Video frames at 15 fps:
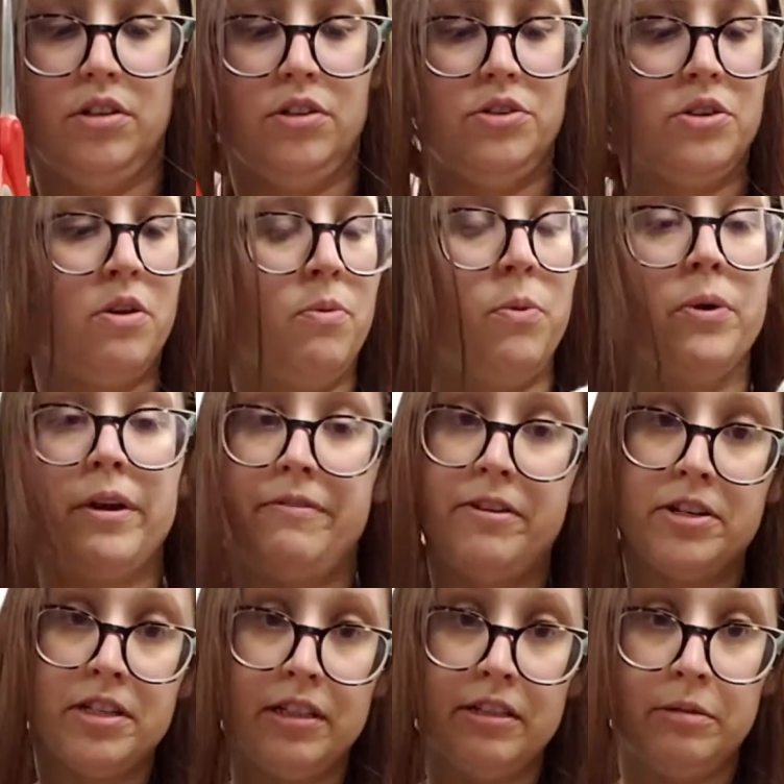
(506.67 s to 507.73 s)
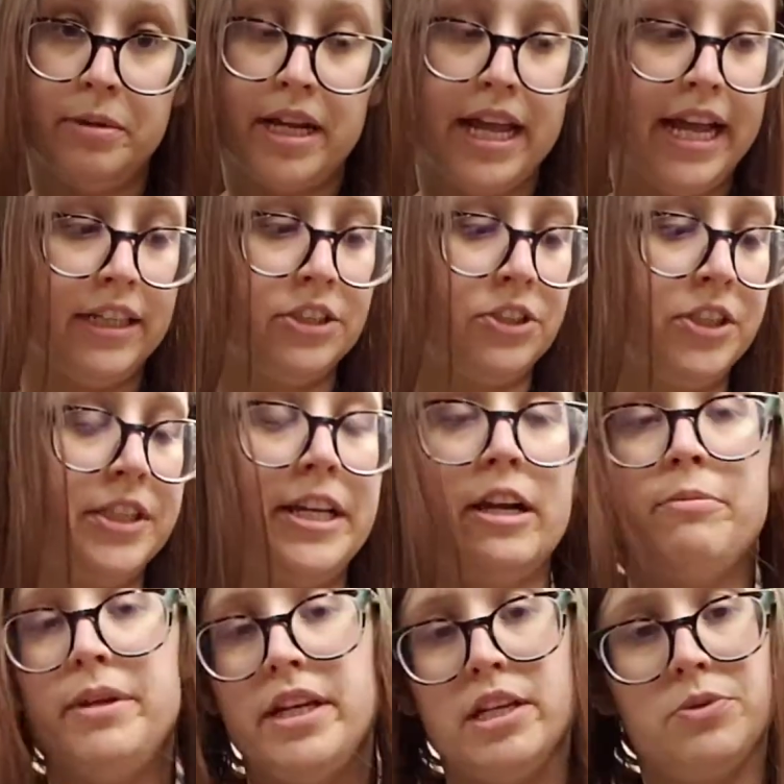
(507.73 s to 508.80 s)
Don't worry if there's a little bit of extra there
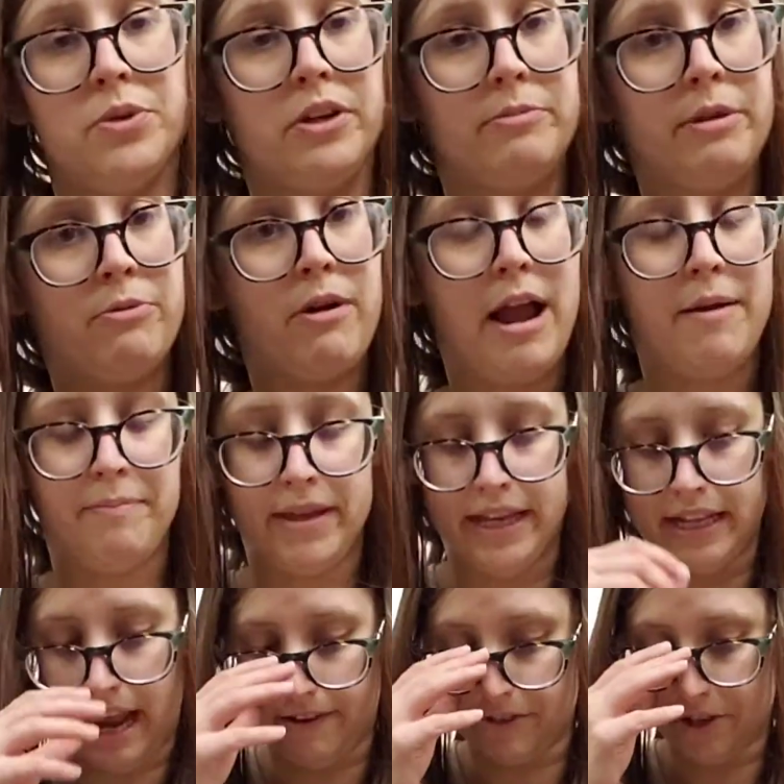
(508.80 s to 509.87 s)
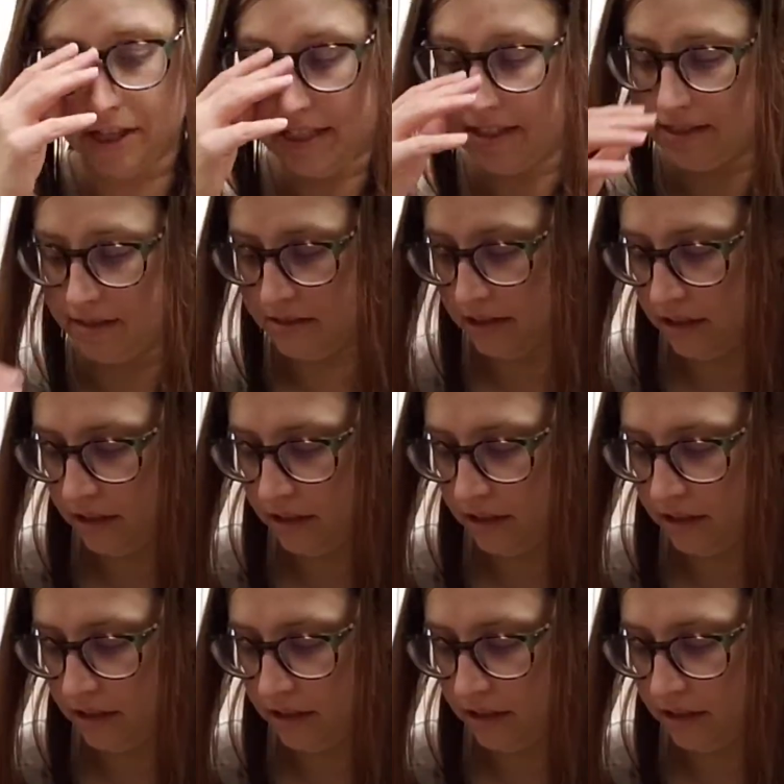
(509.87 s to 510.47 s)
because we're going to be wrapping it after this.